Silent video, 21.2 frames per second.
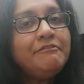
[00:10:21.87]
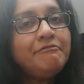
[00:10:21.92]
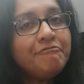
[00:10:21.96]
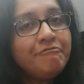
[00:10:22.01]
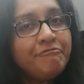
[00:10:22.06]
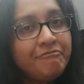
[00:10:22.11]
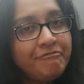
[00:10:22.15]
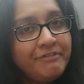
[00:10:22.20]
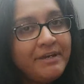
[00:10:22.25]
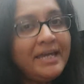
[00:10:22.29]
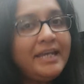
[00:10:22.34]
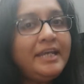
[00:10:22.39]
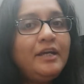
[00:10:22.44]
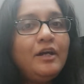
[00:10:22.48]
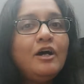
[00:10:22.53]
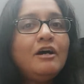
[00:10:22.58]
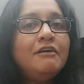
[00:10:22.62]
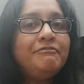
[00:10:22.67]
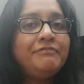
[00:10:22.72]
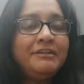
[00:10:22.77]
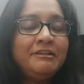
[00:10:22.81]
very
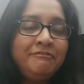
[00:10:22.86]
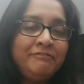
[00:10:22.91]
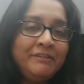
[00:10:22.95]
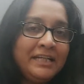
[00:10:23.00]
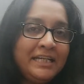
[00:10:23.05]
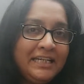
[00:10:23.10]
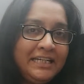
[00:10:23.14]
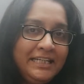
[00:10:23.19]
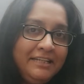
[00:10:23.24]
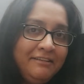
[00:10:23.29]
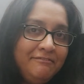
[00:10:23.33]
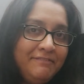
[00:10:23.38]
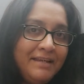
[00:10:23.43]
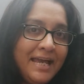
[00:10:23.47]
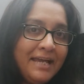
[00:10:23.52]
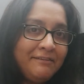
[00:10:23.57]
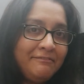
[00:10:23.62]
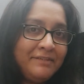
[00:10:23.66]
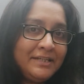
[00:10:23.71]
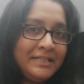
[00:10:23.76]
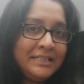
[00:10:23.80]
often, figurative
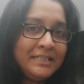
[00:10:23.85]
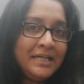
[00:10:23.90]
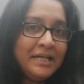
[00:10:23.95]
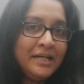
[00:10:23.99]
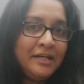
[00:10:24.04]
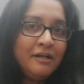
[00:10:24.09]
language.